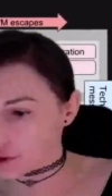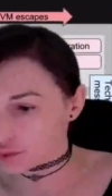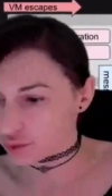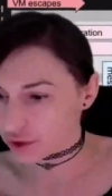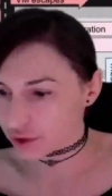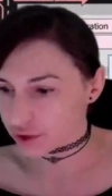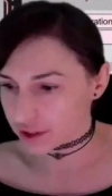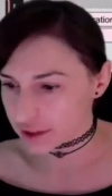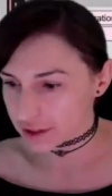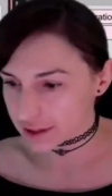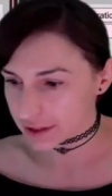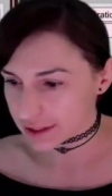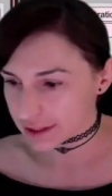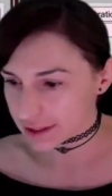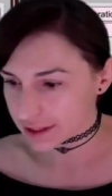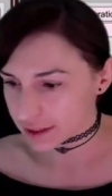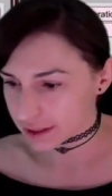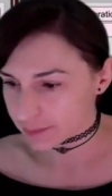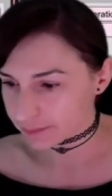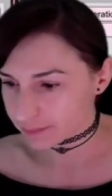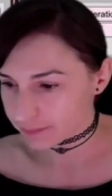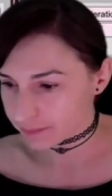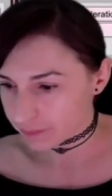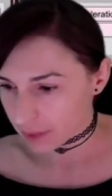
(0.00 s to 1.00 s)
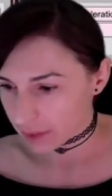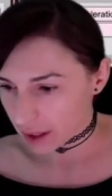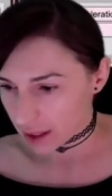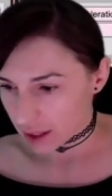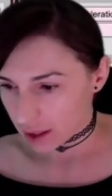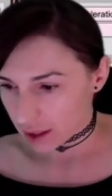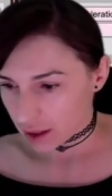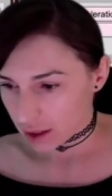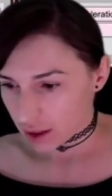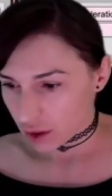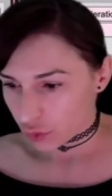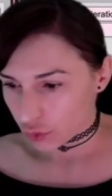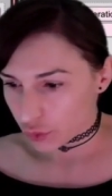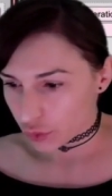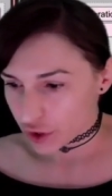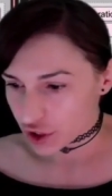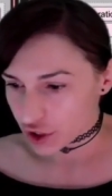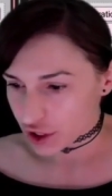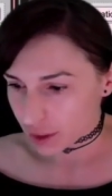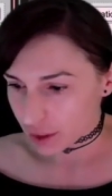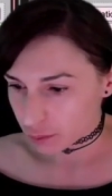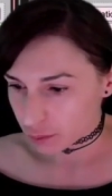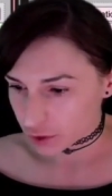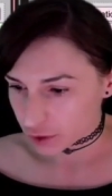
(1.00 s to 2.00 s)
system, which upon
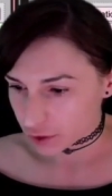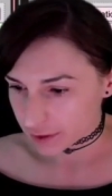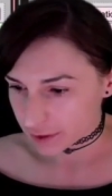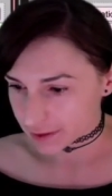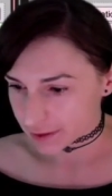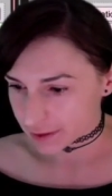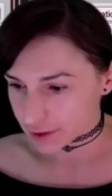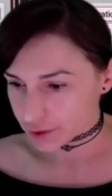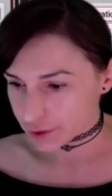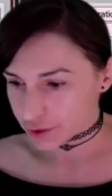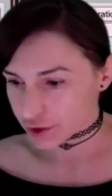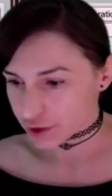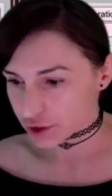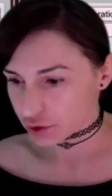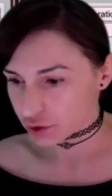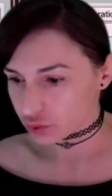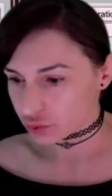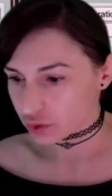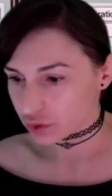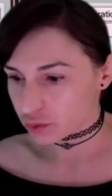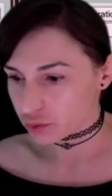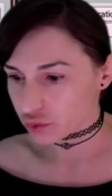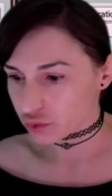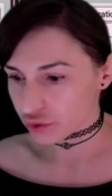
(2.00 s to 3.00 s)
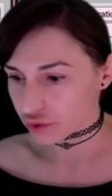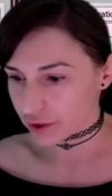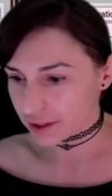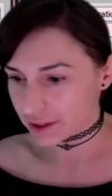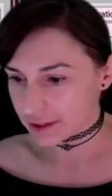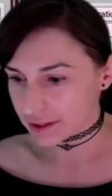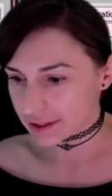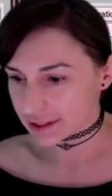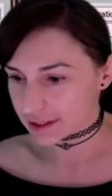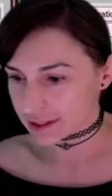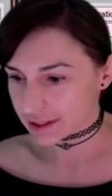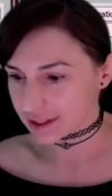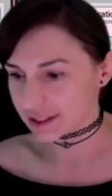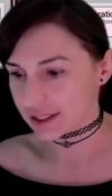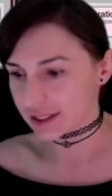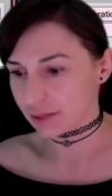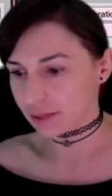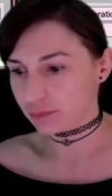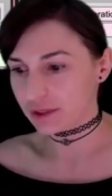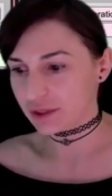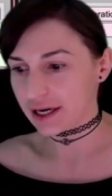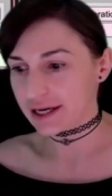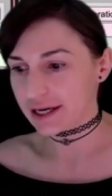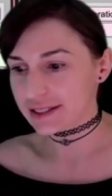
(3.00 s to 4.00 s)
execution will print some nice
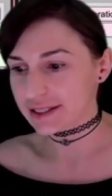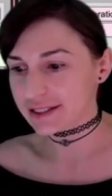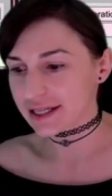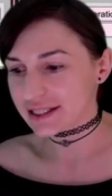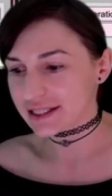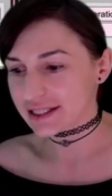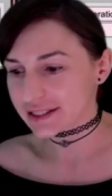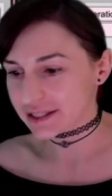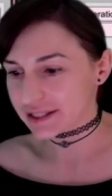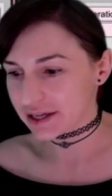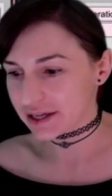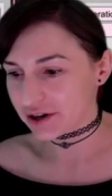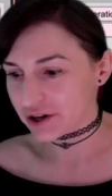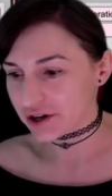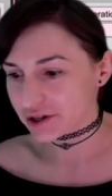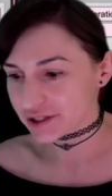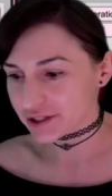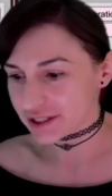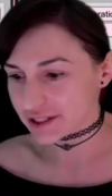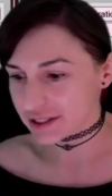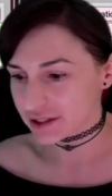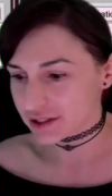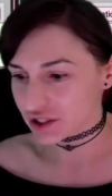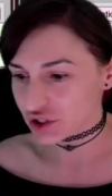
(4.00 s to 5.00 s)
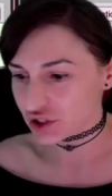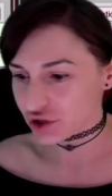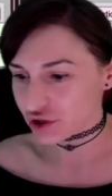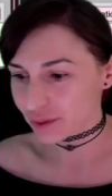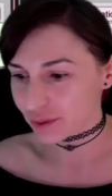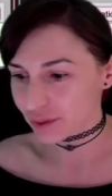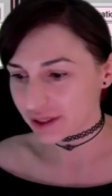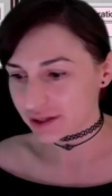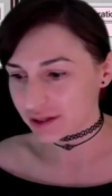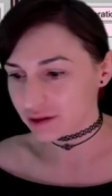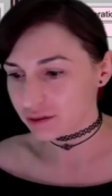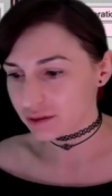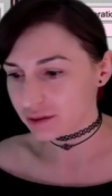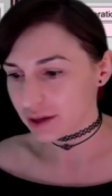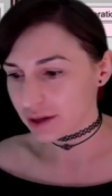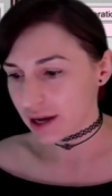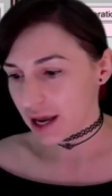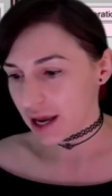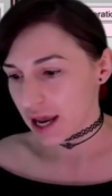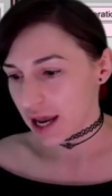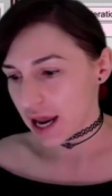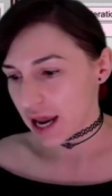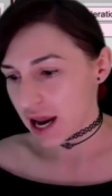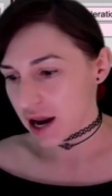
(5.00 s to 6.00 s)
ASCII art in the terminal. And
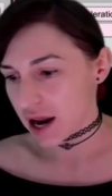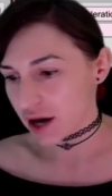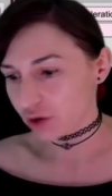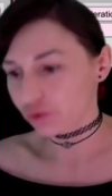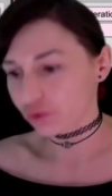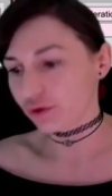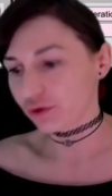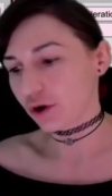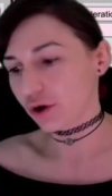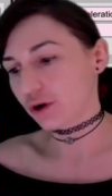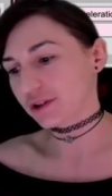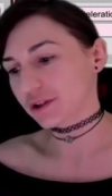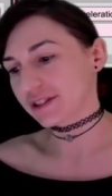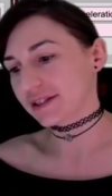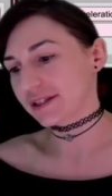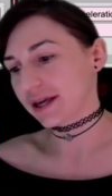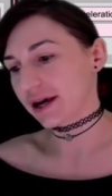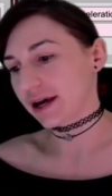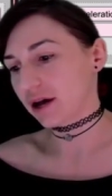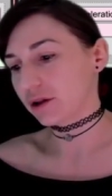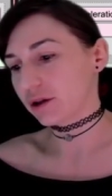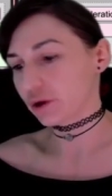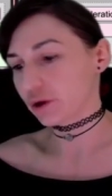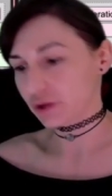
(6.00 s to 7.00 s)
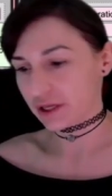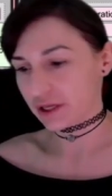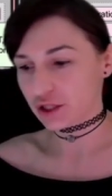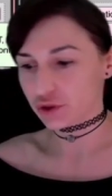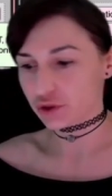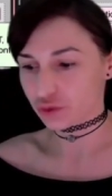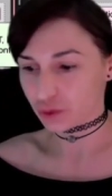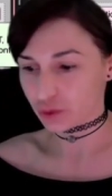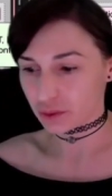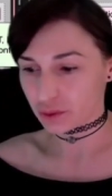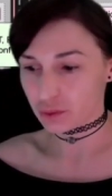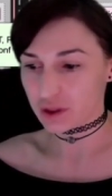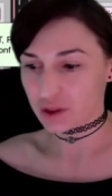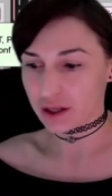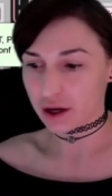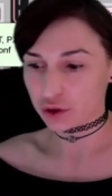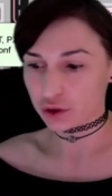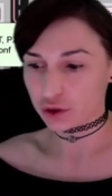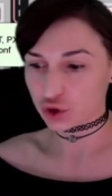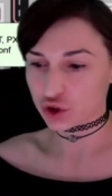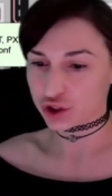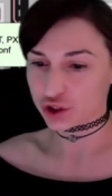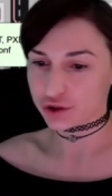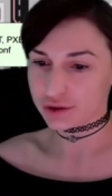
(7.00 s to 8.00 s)
of course, the calculator will be launched.
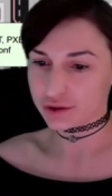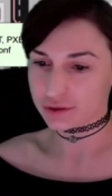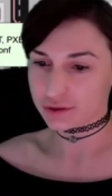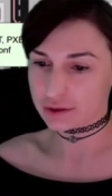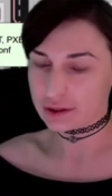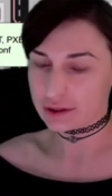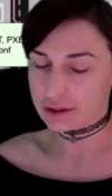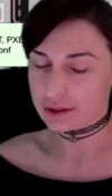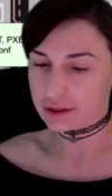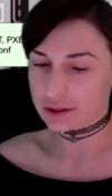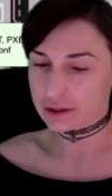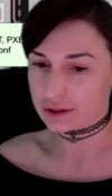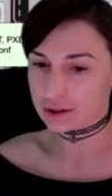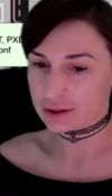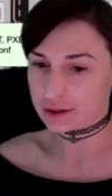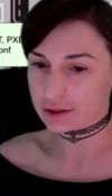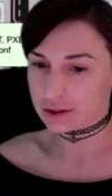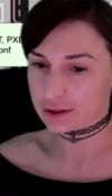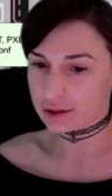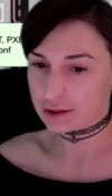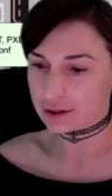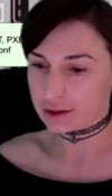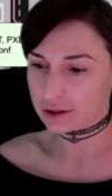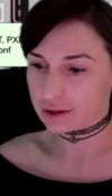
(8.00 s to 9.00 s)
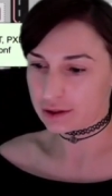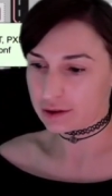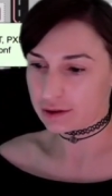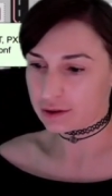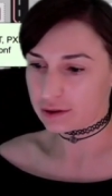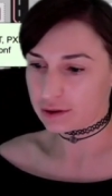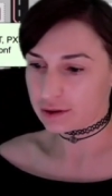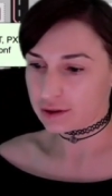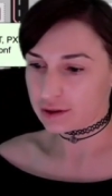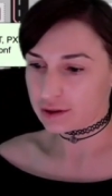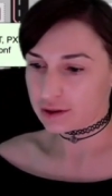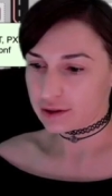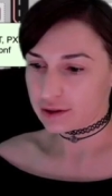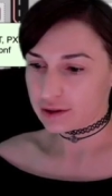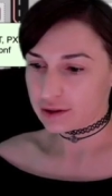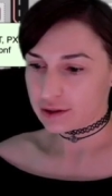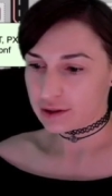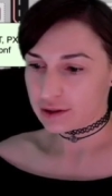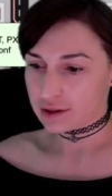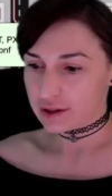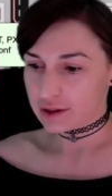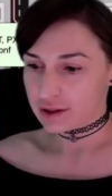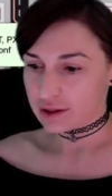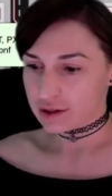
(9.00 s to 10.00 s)
Awesome. Awesome. I'm looking forward to
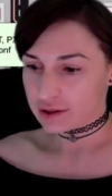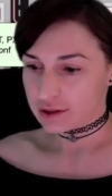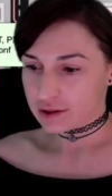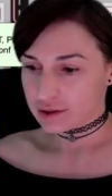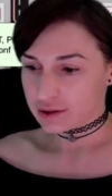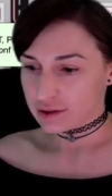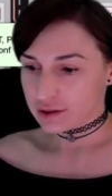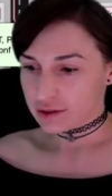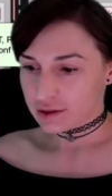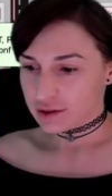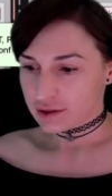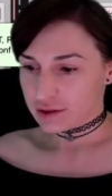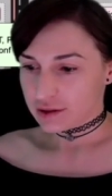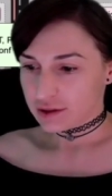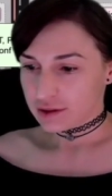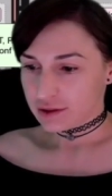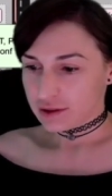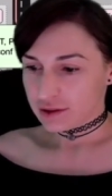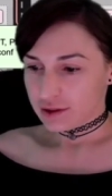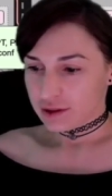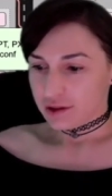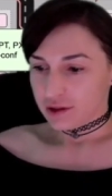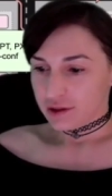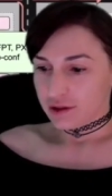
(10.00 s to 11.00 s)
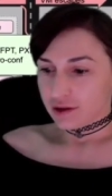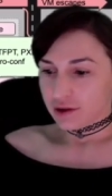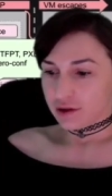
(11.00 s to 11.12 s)
this. Um,